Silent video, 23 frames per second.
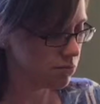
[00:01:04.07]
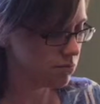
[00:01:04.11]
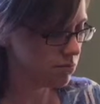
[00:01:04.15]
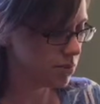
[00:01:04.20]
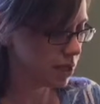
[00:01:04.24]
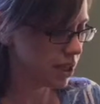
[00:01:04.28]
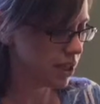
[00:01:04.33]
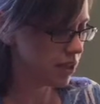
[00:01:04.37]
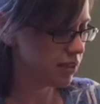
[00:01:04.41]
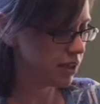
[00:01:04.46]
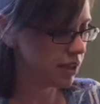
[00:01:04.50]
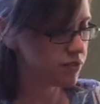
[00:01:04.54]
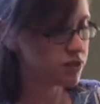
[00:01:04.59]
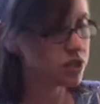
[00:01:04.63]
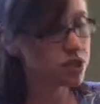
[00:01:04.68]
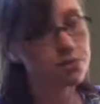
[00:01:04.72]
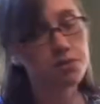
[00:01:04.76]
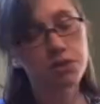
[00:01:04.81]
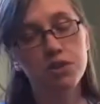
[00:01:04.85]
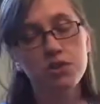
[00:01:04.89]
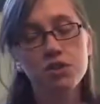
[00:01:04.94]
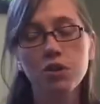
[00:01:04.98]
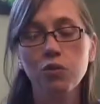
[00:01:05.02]
but I've just
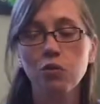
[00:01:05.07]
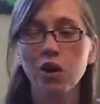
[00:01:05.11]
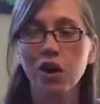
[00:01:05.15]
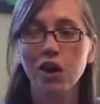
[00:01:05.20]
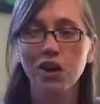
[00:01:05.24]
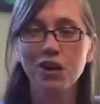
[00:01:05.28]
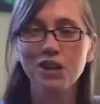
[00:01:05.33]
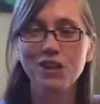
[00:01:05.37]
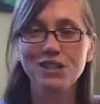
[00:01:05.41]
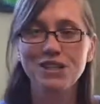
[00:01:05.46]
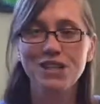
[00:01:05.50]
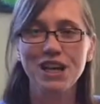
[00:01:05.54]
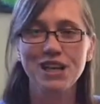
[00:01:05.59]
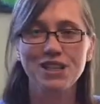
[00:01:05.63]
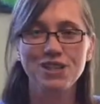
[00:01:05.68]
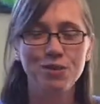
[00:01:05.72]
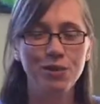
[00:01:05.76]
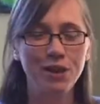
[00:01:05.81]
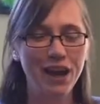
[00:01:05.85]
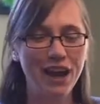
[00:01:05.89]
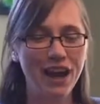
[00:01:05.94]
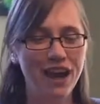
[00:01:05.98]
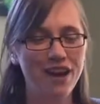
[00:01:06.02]
been using water because that's
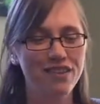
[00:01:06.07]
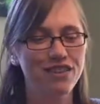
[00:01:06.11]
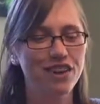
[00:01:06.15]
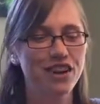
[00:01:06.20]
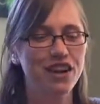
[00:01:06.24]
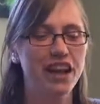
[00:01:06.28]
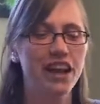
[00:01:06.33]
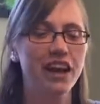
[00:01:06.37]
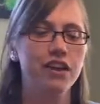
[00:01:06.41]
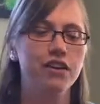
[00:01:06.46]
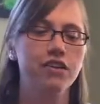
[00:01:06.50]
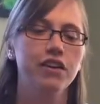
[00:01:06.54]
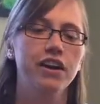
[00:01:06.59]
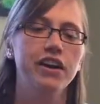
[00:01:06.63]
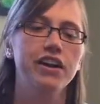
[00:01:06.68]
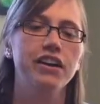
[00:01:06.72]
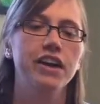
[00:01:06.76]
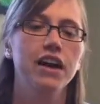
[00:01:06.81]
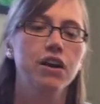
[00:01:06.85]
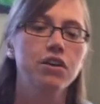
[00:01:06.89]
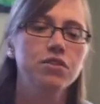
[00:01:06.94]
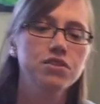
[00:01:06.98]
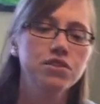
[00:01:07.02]
what I have on hand right
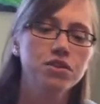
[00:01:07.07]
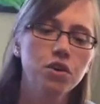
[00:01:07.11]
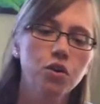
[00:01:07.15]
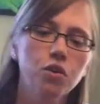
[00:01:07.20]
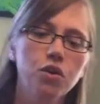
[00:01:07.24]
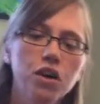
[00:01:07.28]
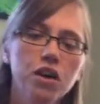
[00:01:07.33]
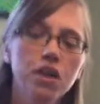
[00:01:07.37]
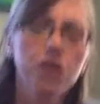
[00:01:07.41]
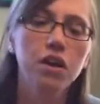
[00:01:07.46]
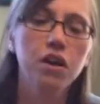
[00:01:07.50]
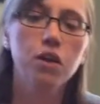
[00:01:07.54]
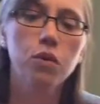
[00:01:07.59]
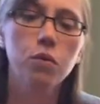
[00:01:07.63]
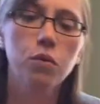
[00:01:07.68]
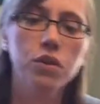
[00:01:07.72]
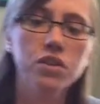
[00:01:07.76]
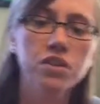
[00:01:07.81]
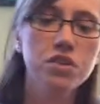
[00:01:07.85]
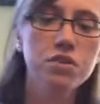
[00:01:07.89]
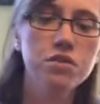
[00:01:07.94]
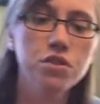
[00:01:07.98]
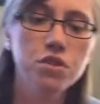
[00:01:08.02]
now. So
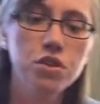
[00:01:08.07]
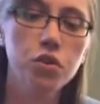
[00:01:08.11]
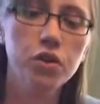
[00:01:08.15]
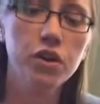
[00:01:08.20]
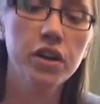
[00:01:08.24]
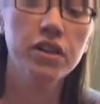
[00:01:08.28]
once you soak